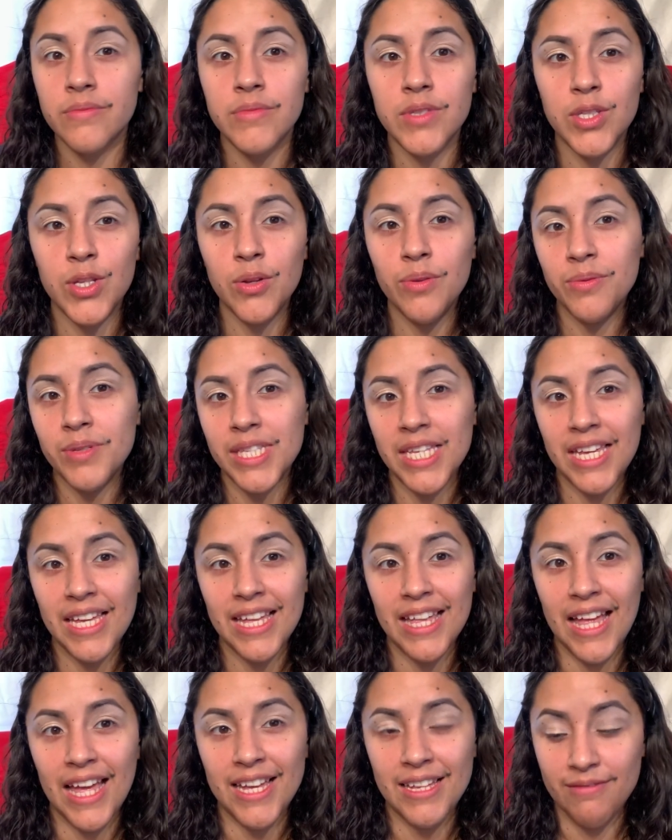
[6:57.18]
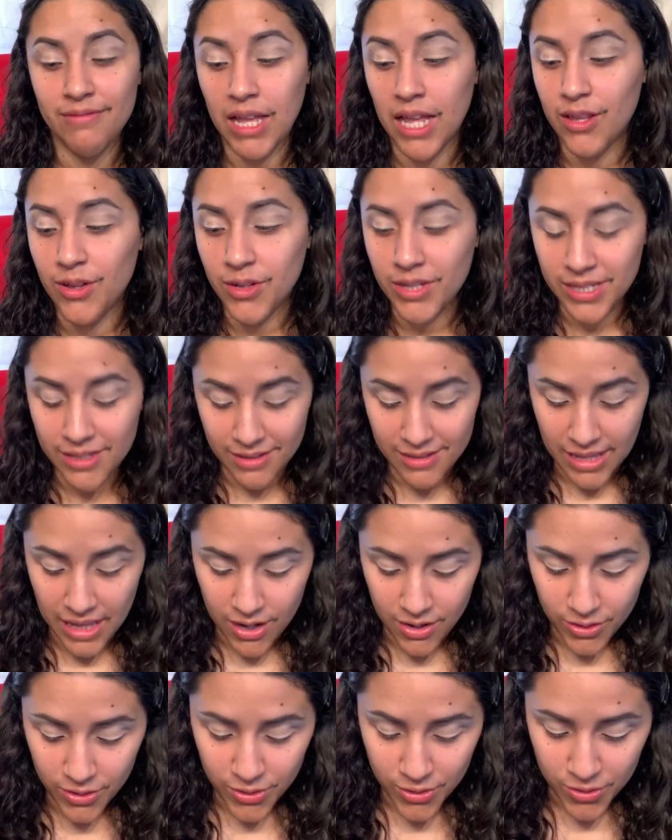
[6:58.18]
So, see, I, that looks, that
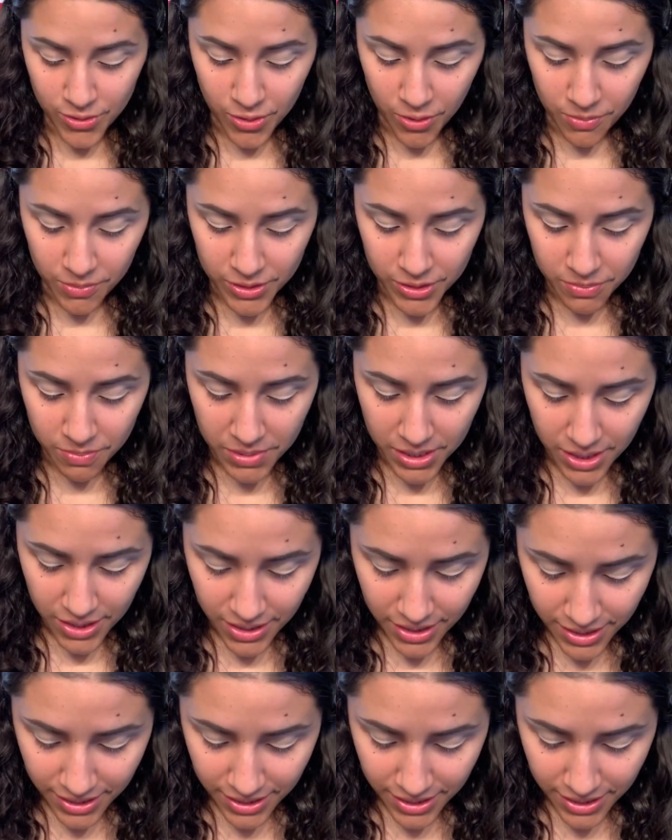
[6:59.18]
looks so much better.